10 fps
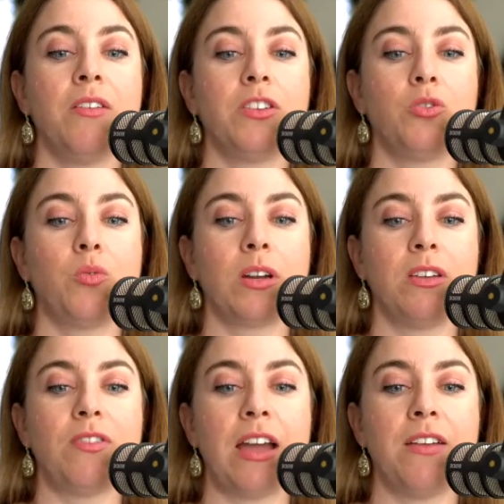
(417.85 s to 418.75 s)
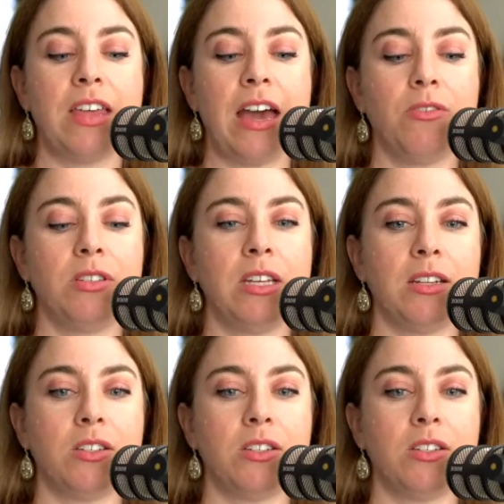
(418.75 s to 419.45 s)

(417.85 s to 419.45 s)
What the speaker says: the $25,000.